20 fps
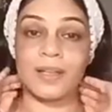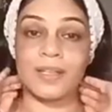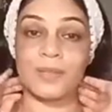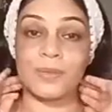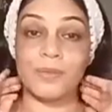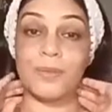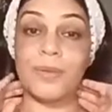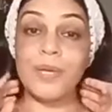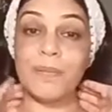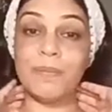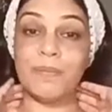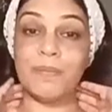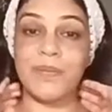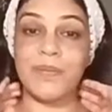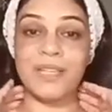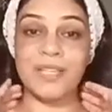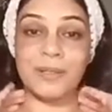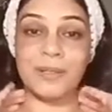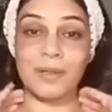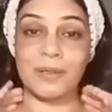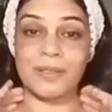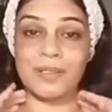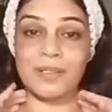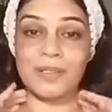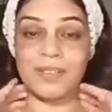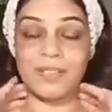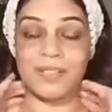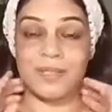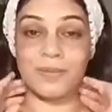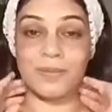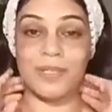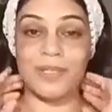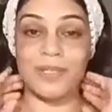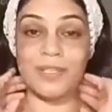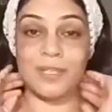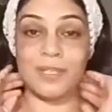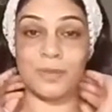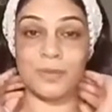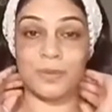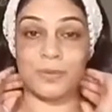So we being doctors, we
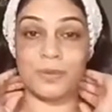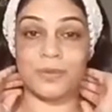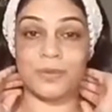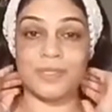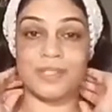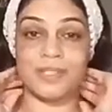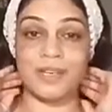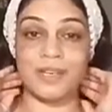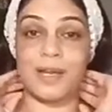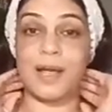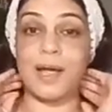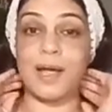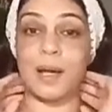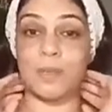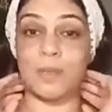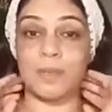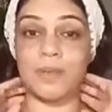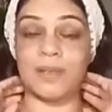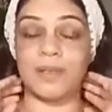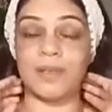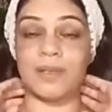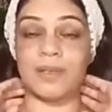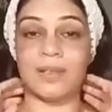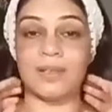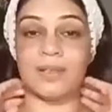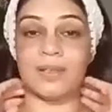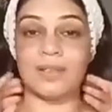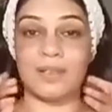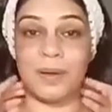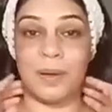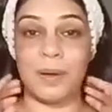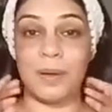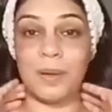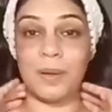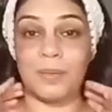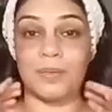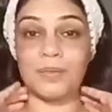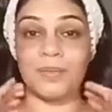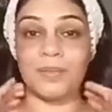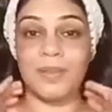need to stay happy,
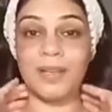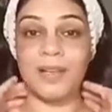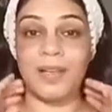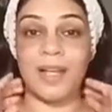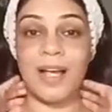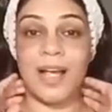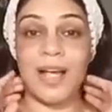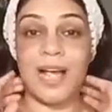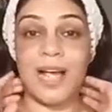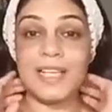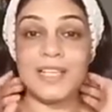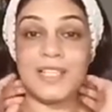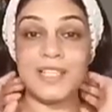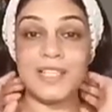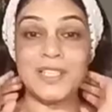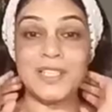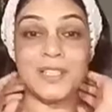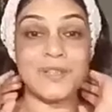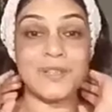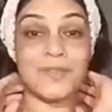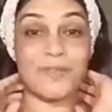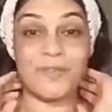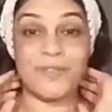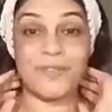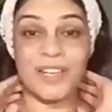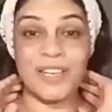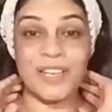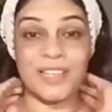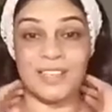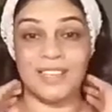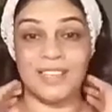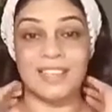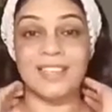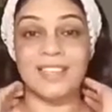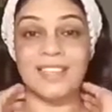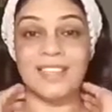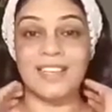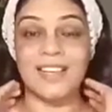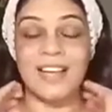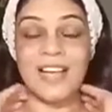calm, anxious-free
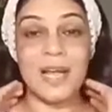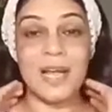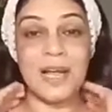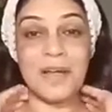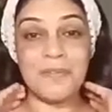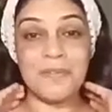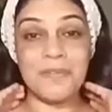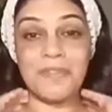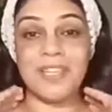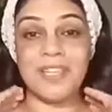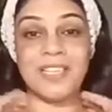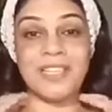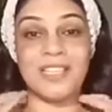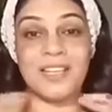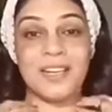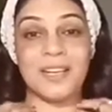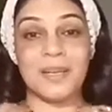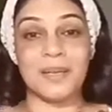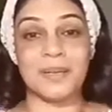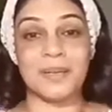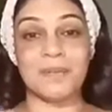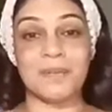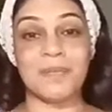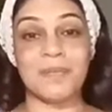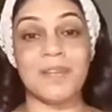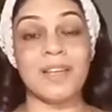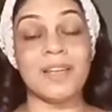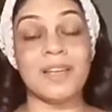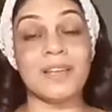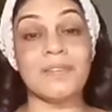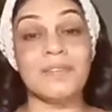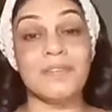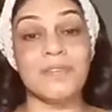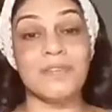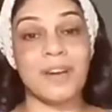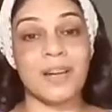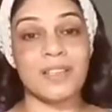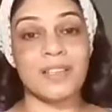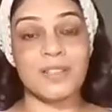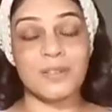every time in
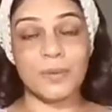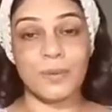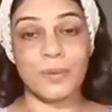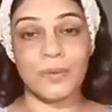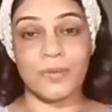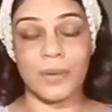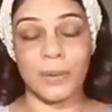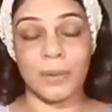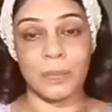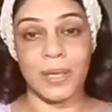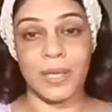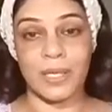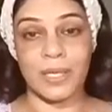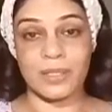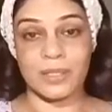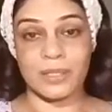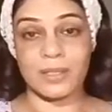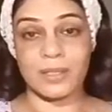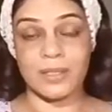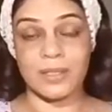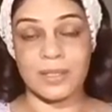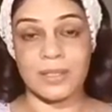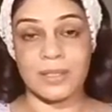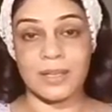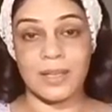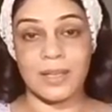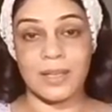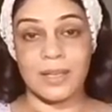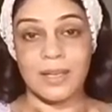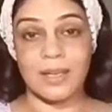front of our patients.